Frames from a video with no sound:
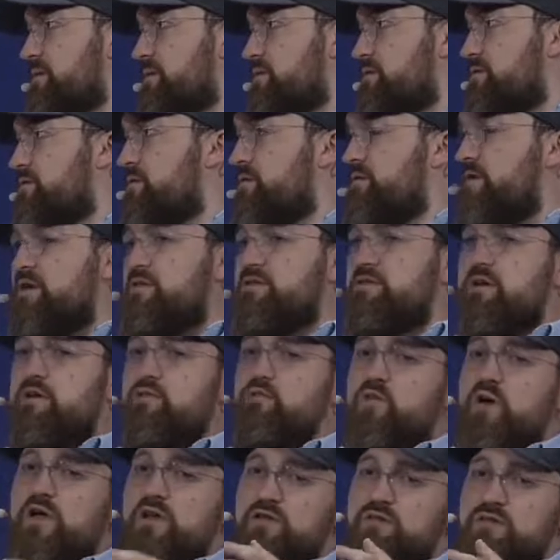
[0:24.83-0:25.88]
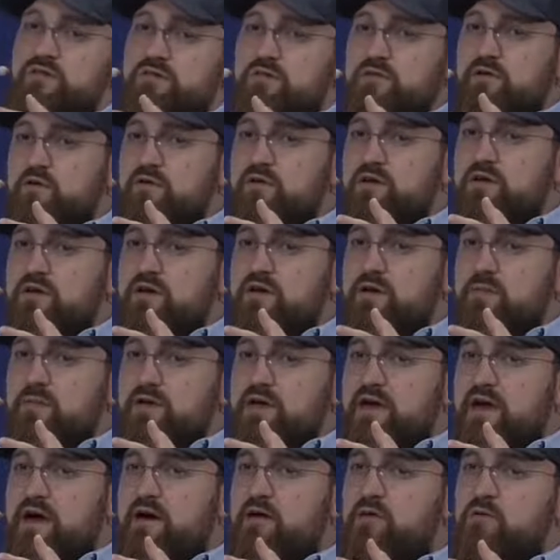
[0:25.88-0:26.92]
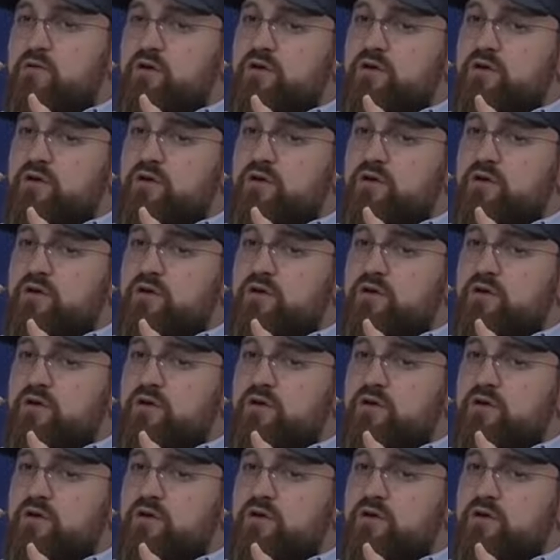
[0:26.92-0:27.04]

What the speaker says: So they say, when is the token coming out?